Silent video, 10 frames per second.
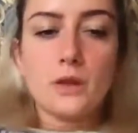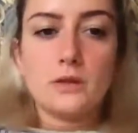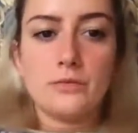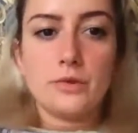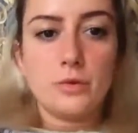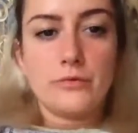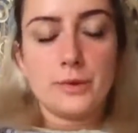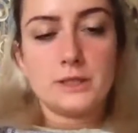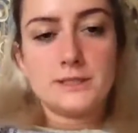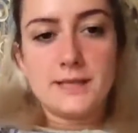In the view of
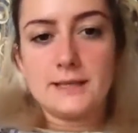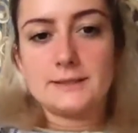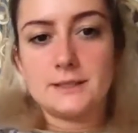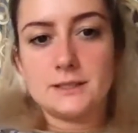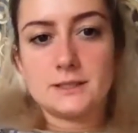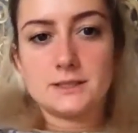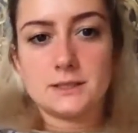many scientists,